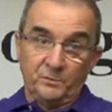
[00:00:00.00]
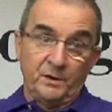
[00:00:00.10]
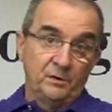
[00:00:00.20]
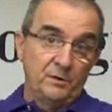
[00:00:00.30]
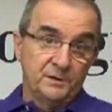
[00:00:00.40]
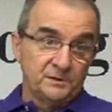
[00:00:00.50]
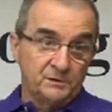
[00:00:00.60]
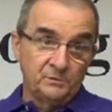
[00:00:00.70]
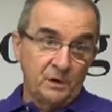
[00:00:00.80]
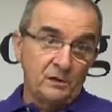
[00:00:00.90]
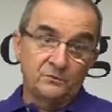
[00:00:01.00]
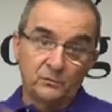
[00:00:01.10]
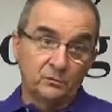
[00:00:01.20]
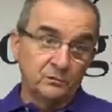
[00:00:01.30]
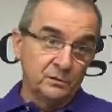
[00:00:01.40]
from there on it's still
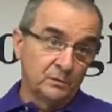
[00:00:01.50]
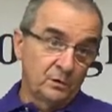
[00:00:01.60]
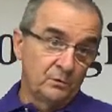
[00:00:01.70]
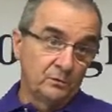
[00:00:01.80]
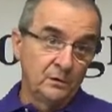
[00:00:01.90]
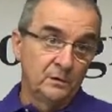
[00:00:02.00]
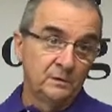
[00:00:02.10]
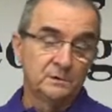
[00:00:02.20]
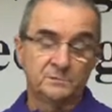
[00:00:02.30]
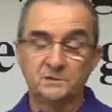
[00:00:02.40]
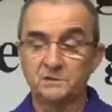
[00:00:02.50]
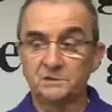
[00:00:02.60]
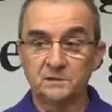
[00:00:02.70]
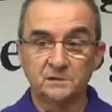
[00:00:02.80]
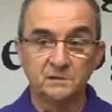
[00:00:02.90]
doctrinal, you know, especially
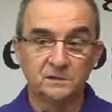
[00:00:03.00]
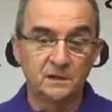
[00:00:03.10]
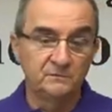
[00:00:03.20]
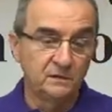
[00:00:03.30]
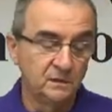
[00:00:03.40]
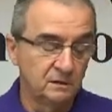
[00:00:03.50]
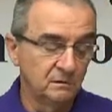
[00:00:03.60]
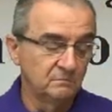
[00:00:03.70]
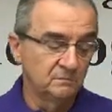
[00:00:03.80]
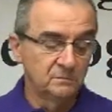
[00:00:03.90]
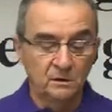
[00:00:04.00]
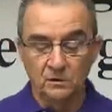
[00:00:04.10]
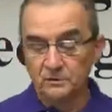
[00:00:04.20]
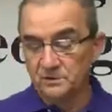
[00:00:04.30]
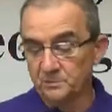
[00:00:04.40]
6 and 7 and
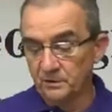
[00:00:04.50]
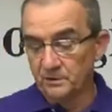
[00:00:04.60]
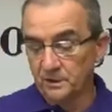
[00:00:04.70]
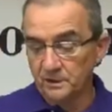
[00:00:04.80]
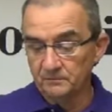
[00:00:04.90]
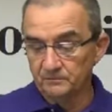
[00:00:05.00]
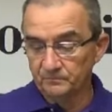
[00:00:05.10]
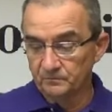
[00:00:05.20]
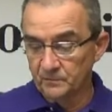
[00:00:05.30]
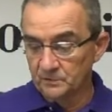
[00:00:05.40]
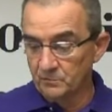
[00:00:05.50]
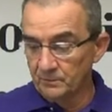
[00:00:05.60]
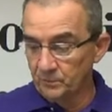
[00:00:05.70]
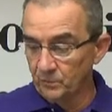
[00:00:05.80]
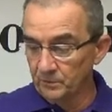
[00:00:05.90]
Holy Spirit and 8. It's a
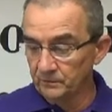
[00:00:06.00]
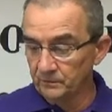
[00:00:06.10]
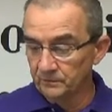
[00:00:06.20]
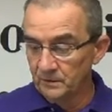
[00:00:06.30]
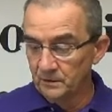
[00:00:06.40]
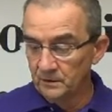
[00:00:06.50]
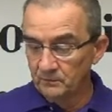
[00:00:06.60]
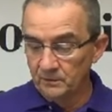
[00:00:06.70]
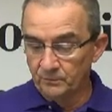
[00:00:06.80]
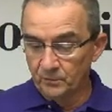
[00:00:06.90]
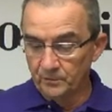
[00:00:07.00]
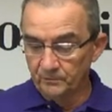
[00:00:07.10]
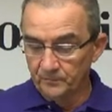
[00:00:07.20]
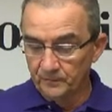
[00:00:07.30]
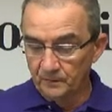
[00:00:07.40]
great point. Great point.
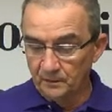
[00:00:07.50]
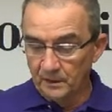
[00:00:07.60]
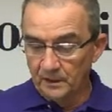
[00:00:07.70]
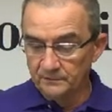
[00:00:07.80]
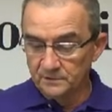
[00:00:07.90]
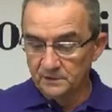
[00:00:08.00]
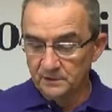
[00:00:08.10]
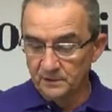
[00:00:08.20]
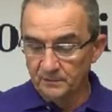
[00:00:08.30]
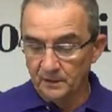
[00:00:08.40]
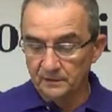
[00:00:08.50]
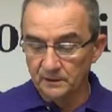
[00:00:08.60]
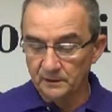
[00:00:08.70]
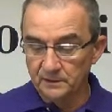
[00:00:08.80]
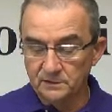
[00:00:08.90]
I haven't seen that, but I
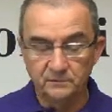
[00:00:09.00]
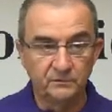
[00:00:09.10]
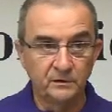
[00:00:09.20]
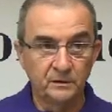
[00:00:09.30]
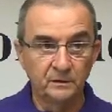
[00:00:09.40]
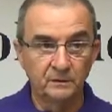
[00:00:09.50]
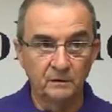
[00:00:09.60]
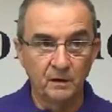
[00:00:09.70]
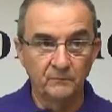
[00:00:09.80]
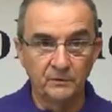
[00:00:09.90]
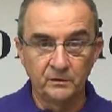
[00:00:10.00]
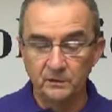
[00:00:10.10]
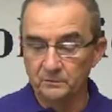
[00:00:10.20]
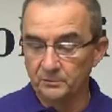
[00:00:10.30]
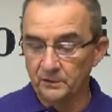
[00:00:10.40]
think that's a very, a very
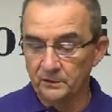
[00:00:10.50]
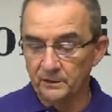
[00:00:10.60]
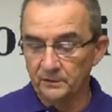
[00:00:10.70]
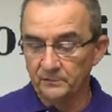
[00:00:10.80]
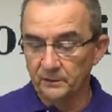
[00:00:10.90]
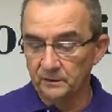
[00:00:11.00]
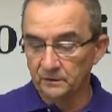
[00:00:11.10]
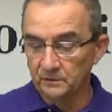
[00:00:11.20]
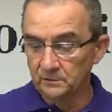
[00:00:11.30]
good parallel there.